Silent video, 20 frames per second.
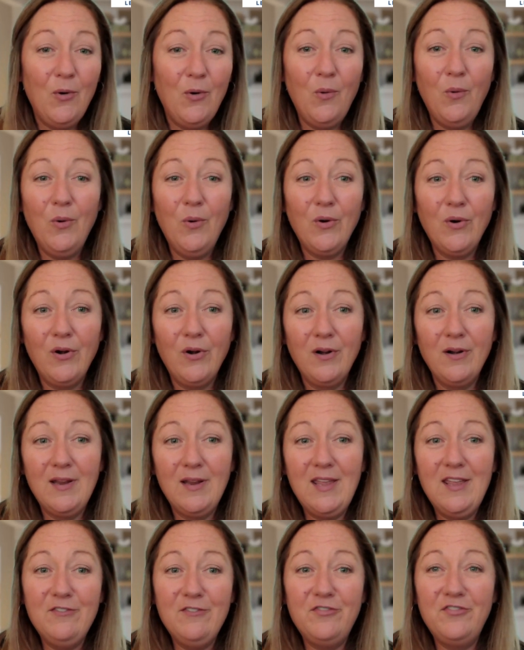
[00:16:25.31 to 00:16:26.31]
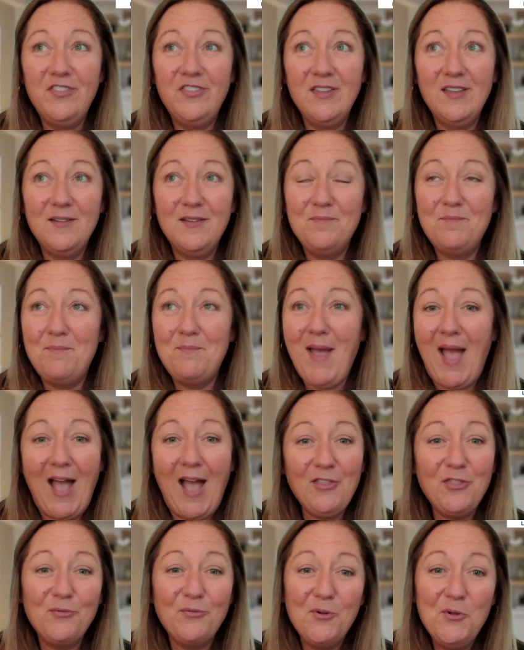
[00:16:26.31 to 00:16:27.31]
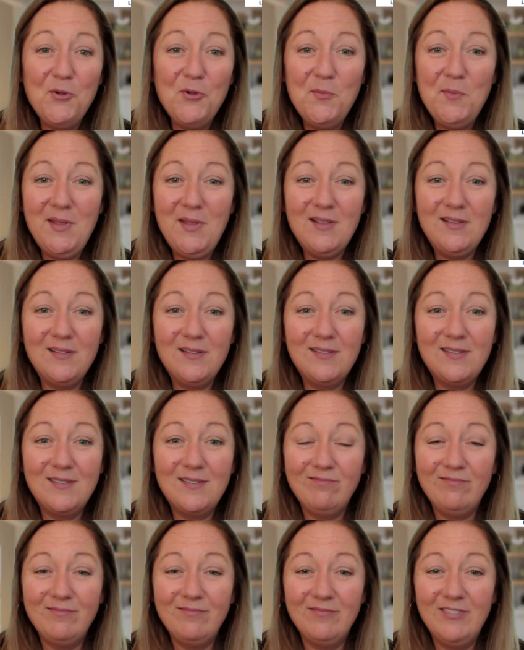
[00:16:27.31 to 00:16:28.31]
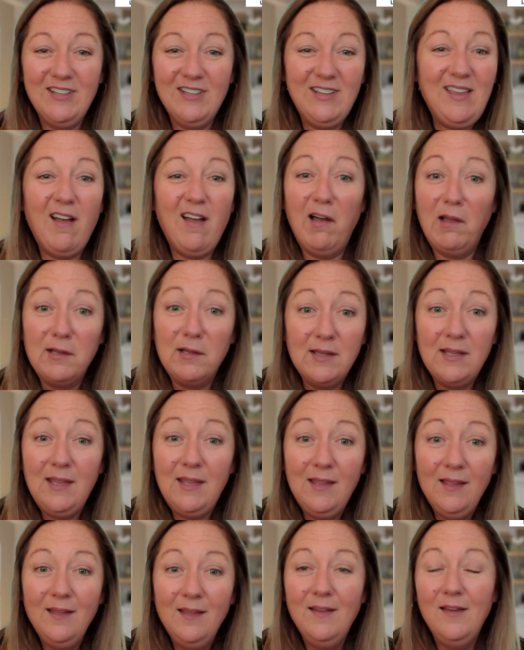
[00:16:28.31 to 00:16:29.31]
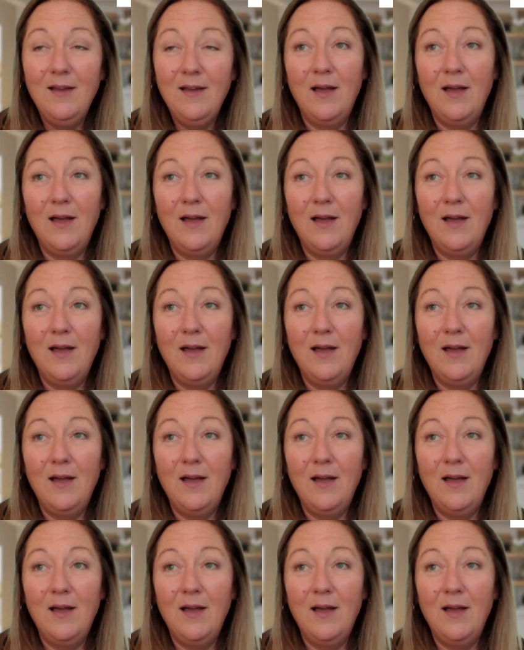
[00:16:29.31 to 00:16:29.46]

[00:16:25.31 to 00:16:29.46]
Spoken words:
or if the bathroom is really ugly,